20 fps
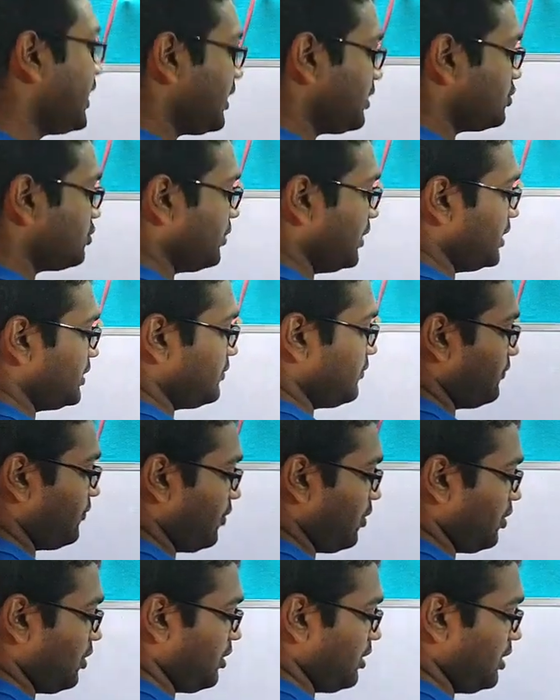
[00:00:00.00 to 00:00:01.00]
we can do it
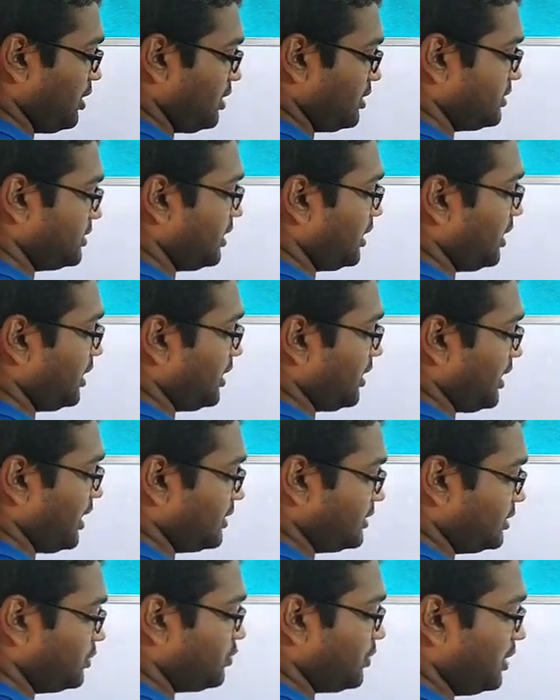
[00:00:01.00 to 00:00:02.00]
for the
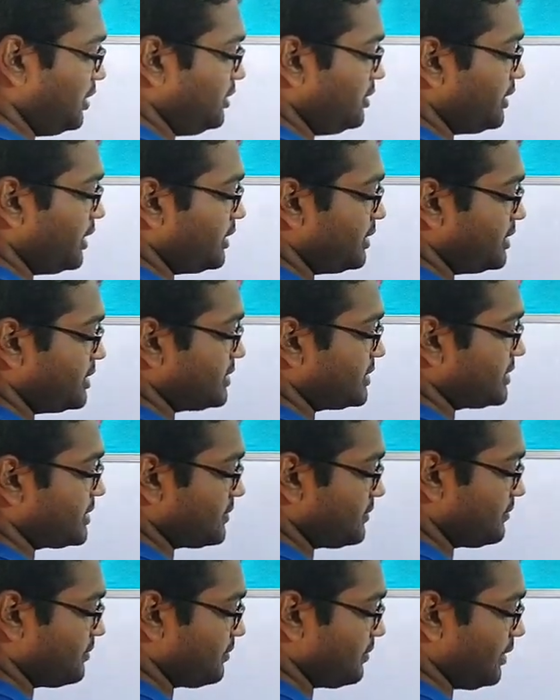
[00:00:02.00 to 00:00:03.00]
other one, that
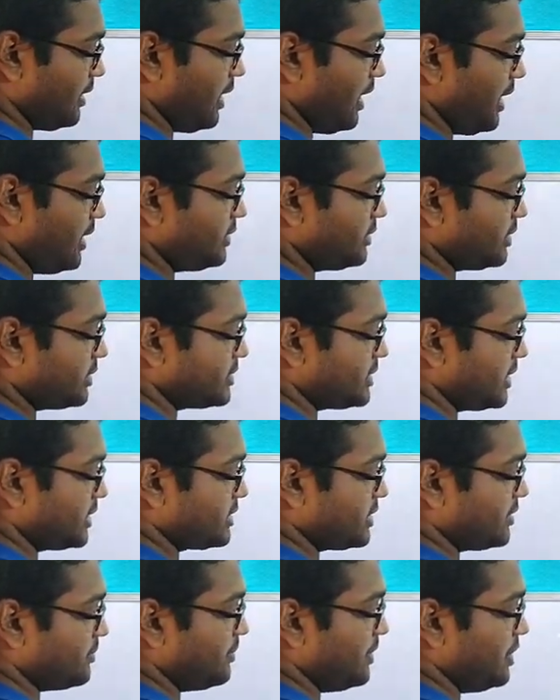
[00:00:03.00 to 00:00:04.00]
is A
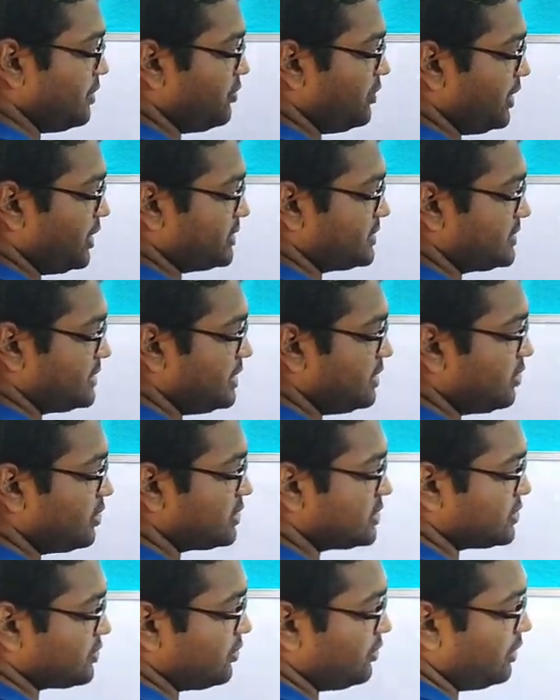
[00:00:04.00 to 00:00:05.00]
intersection B union C
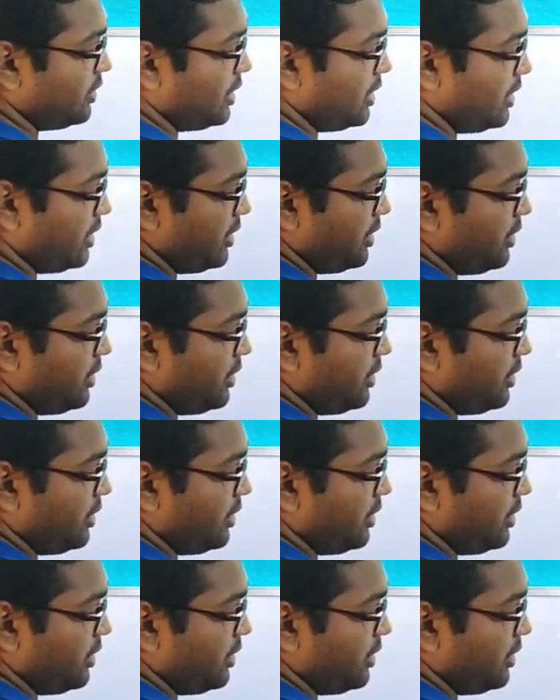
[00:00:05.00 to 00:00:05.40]
also,